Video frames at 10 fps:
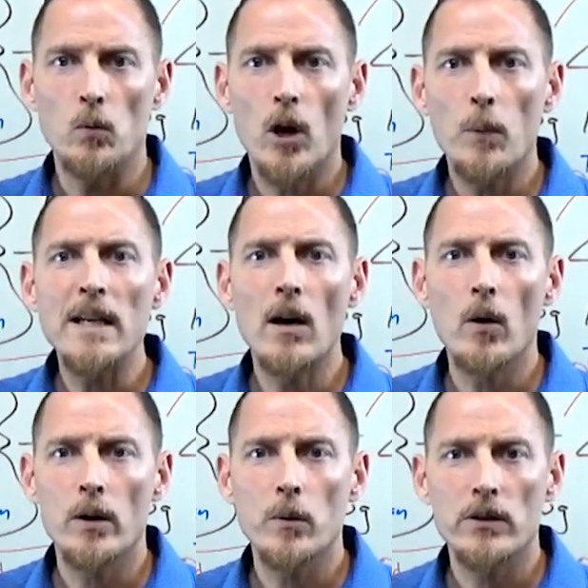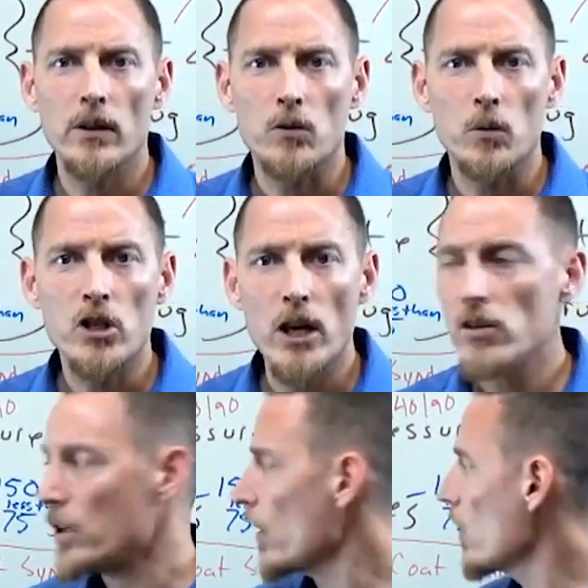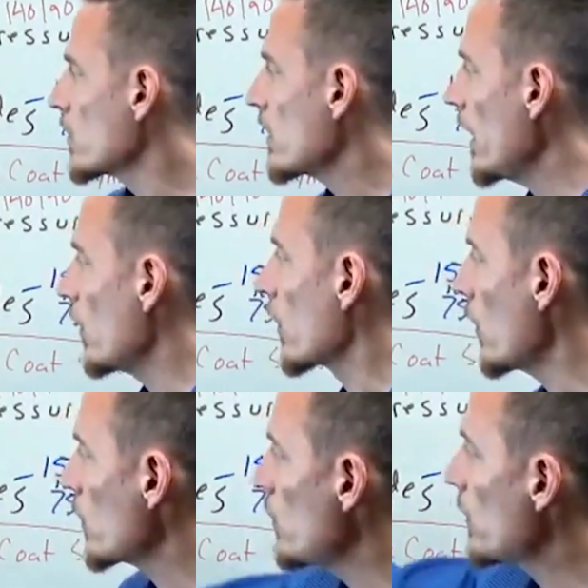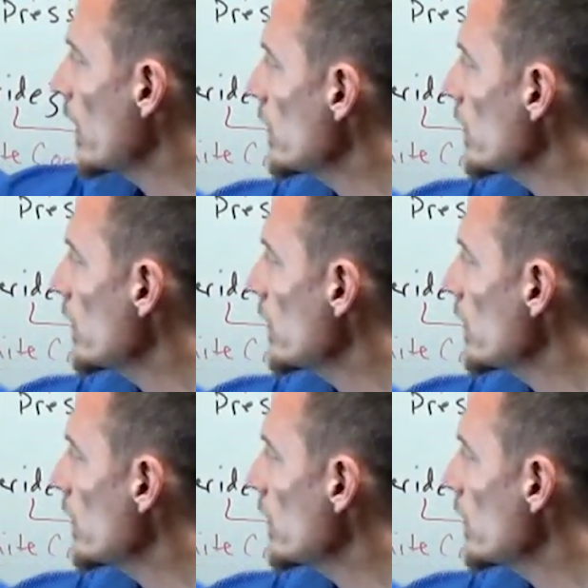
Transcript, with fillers: where are we going with this? We're chasing our own tail. co Q